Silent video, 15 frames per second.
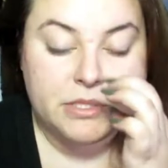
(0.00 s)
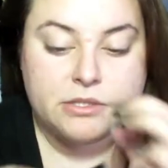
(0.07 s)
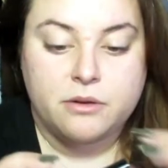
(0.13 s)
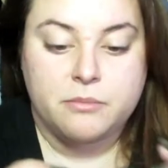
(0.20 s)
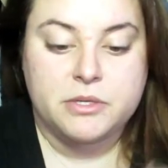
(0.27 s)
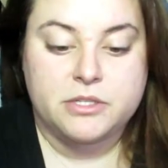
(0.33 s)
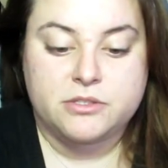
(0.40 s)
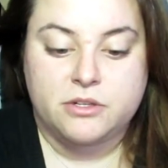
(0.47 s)
so
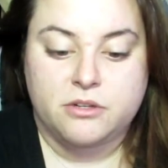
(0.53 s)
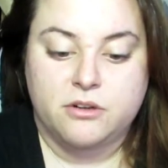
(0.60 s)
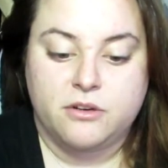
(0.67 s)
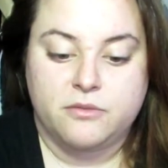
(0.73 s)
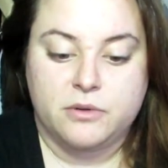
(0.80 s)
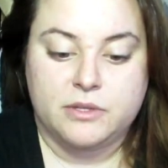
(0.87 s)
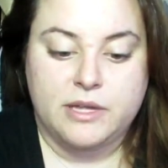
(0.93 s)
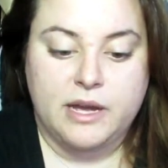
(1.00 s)
I'm gonna start
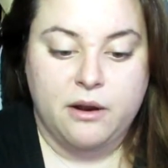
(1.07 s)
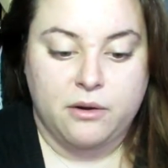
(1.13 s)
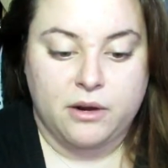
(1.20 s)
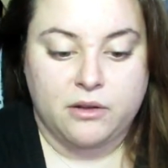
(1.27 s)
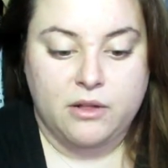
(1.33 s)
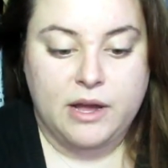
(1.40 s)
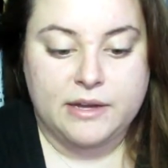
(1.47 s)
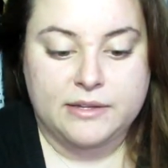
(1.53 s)
off with
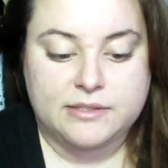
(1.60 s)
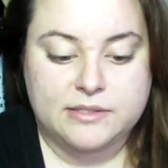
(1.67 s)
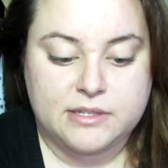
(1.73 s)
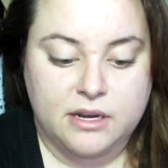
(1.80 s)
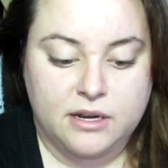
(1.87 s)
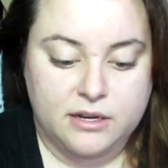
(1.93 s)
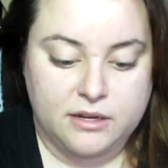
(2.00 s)
Hourglass